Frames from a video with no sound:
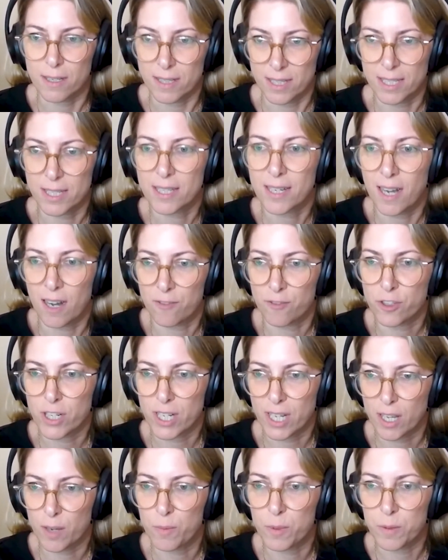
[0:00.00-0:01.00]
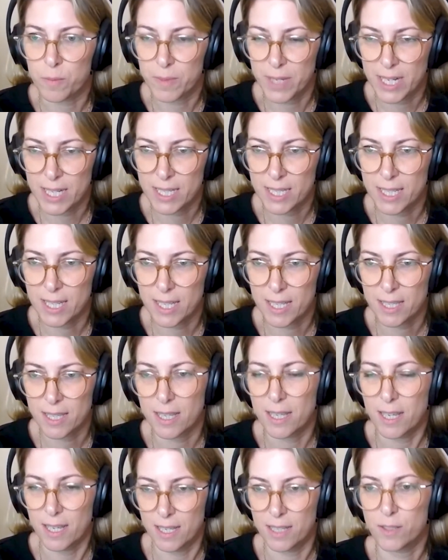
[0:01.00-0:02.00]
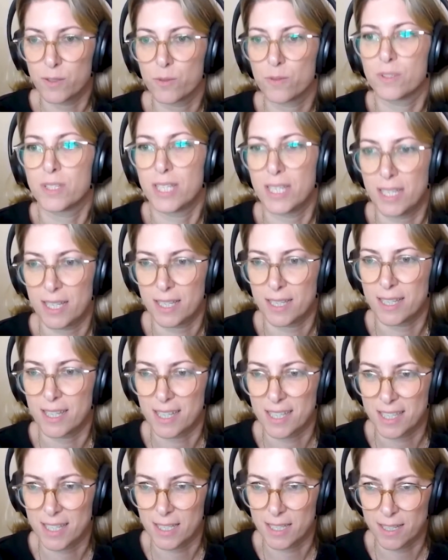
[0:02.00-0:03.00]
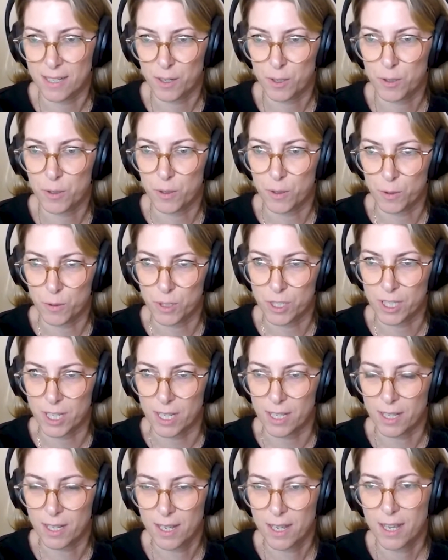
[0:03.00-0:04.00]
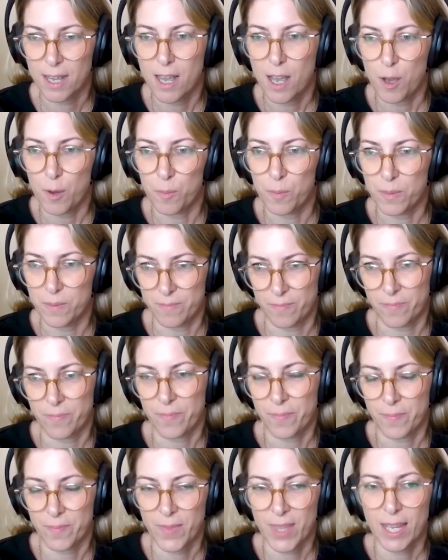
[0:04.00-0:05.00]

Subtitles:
discovery capabilities into this existing solution. Mm-hmm.